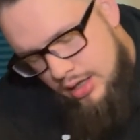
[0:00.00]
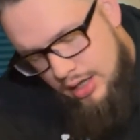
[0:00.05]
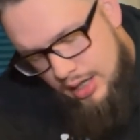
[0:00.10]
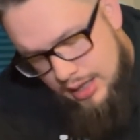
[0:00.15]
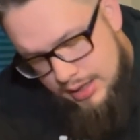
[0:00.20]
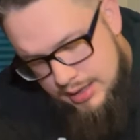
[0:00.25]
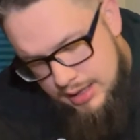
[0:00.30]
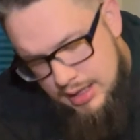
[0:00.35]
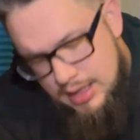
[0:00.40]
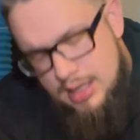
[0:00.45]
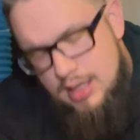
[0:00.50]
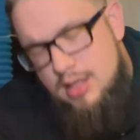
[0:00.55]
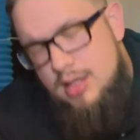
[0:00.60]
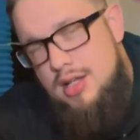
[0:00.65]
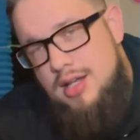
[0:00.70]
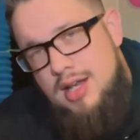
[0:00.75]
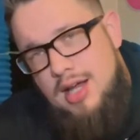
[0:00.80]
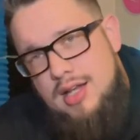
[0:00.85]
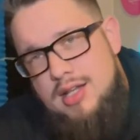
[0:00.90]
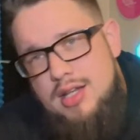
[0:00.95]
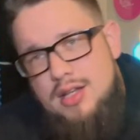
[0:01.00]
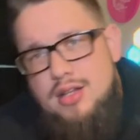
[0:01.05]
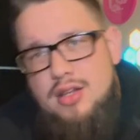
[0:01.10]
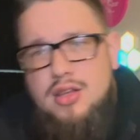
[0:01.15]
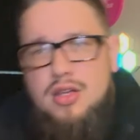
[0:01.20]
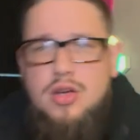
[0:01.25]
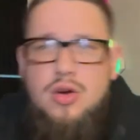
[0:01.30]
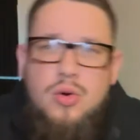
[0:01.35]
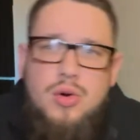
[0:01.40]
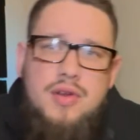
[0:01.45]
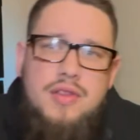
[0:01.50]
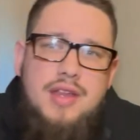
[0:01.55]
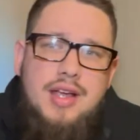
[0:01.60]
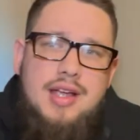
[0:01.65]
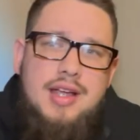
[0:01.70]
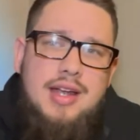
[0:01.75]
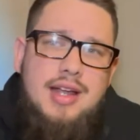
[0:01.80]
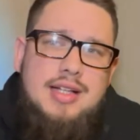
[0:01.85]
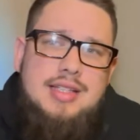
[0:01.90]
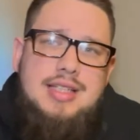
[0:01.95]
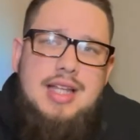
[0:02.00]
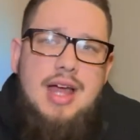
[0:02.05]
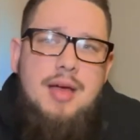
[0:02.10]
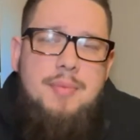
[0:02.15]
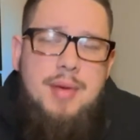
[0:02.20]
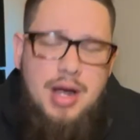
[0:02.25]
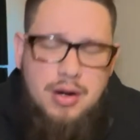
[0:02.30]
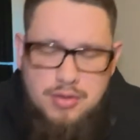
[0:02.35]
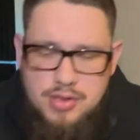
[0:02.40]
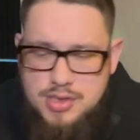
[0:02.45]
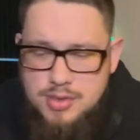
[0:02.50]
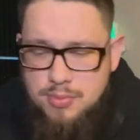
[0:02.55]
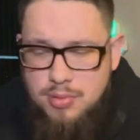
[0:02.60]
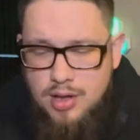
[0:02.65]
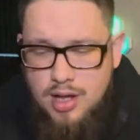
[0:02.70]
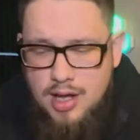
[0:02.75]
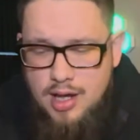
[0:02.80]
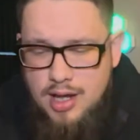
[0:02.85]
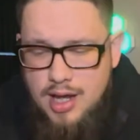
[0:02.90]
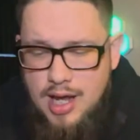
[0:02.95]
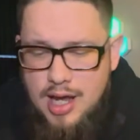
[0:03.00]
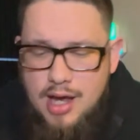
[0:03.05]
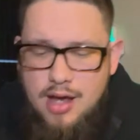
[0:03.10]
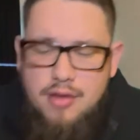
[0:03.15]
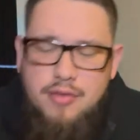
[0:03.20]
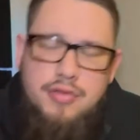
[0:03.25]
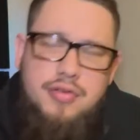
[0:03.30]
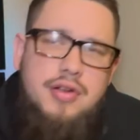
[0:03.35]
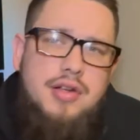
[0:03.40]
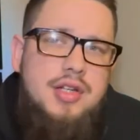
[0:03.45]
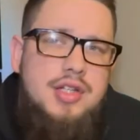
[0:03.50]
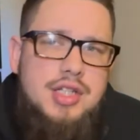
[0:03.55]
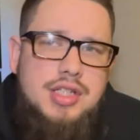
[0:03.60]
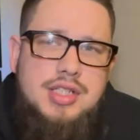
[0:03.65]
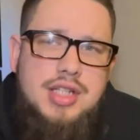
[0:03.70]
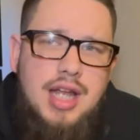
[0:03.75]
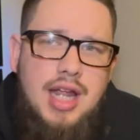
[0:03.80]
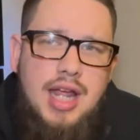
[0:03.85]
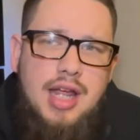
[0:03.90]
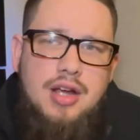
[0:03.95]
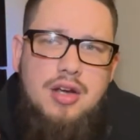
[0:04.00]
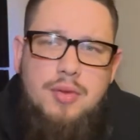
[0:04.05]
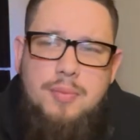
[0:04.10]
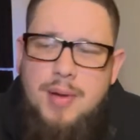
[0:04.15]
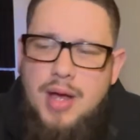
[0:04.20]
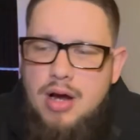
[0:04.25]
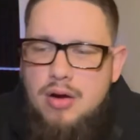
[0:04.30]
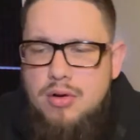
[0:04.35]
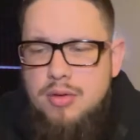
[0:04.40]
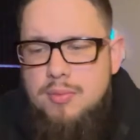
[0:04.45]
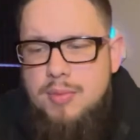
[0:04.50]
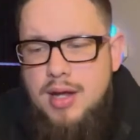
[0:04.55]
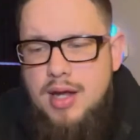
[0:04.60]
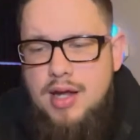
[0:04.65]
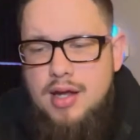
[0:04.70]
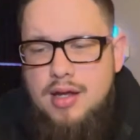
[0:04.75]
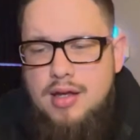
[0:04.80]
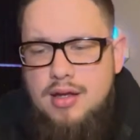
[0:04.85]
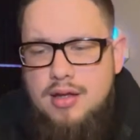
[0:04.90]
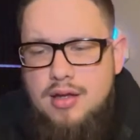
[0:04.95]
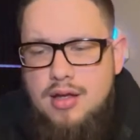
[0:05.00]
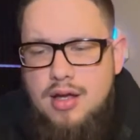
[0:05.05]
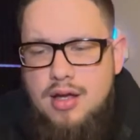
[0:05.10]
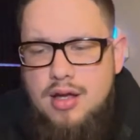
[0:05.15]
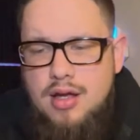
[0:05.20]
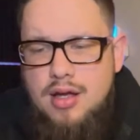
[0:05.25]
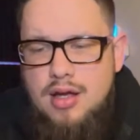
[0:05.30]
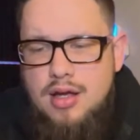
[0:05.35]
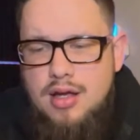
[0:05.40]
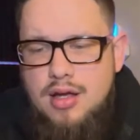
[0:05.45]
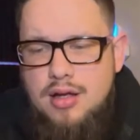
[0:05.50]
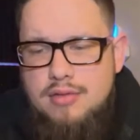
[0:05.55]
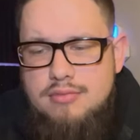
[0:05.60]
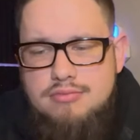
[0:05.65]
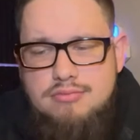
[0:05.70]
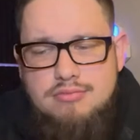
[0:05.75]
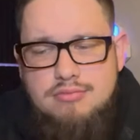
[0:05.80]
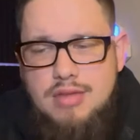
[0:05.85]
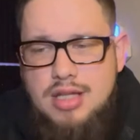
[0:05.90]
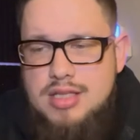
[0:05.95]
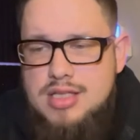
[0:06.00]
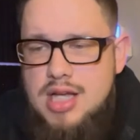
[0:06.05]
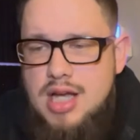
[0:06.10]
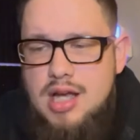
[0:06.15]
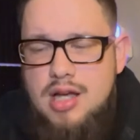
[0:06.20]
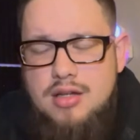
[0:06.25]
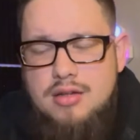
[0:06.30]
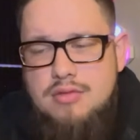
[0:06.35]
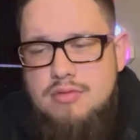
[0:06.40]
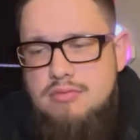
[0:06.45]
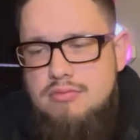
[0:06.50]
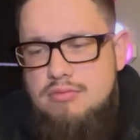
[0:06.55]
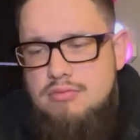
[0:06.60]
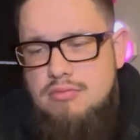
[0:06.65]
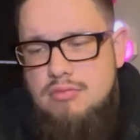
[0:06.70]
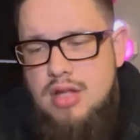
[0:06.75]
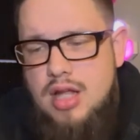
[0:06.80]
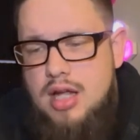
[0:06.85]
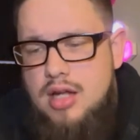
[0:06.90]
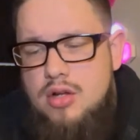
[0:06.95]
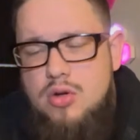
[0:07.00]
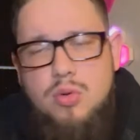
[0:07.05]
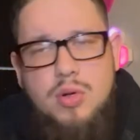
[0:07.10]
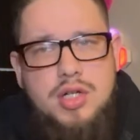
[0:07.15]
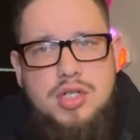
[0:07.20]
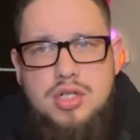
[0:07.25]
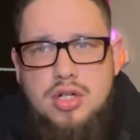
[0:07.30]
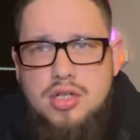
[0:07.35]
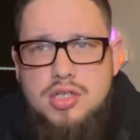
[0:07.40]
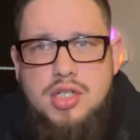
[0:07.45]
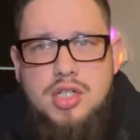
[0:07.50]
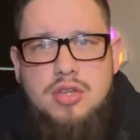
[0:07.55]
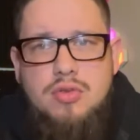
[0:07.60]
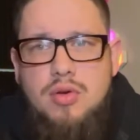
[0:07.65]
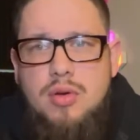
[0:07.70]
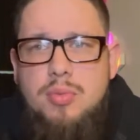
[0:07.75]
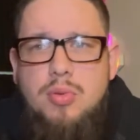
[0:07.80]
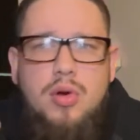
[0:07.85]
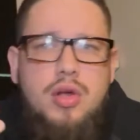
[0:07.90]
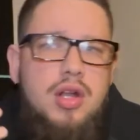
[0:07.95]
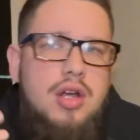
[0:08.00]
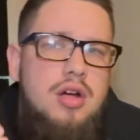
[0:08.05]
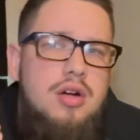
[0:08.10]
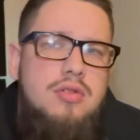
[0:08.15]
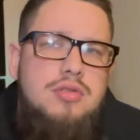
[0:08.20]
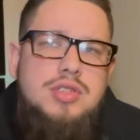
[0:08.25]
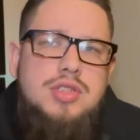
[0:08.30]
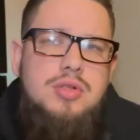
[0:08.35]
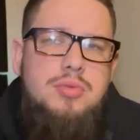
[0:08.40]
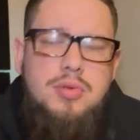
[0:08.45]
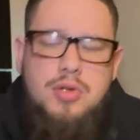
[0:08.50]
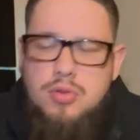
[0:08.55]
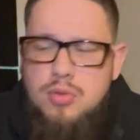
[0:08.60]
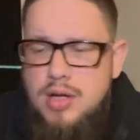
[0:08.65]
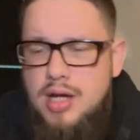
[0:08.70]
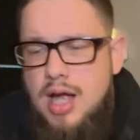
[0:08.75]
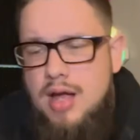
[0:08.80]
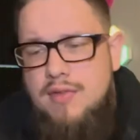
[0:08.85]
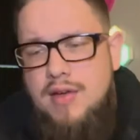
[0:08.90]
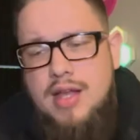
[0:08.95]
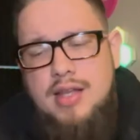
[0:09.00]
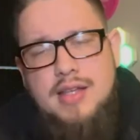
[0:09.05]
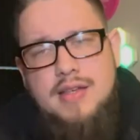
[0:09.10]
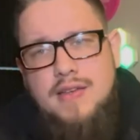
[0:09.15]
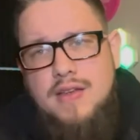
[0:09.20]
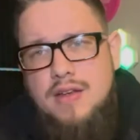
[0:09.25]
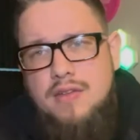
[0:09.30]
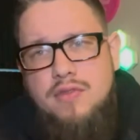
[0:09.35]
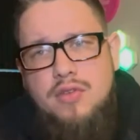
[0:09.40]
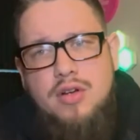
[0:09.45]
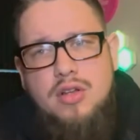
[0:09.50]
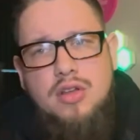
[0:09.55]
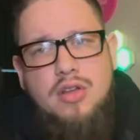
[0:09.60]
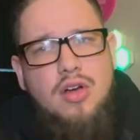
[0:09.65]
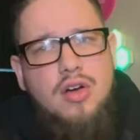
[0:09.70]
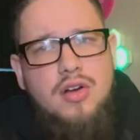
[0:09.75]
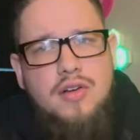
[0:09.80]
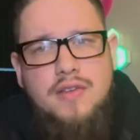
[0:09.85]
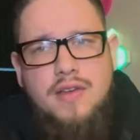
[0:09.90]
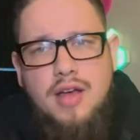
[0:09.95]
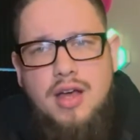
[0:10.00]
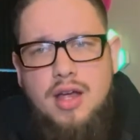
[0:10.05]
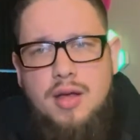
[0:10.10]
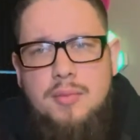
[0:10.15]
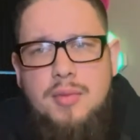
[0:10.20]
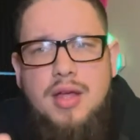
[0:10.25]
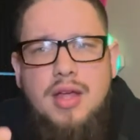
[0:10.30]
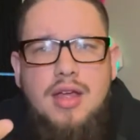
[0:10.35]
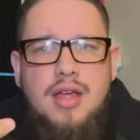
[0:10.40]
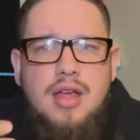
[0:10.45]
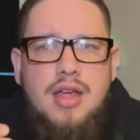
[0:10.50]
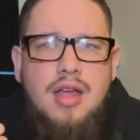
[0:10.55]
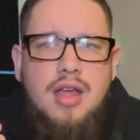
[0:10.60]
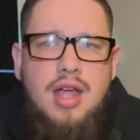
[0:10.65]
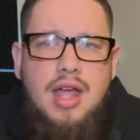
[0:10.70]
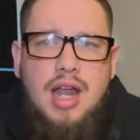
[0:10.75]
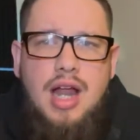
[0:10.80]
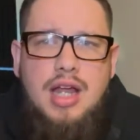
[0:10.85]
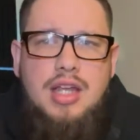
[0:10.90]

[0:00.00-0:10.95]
I then connected to the cord that connects to that power supply. I have just an Anker power bank. Uh, it's got like quick charging 3.0, super quick. I've had this thing for a long time and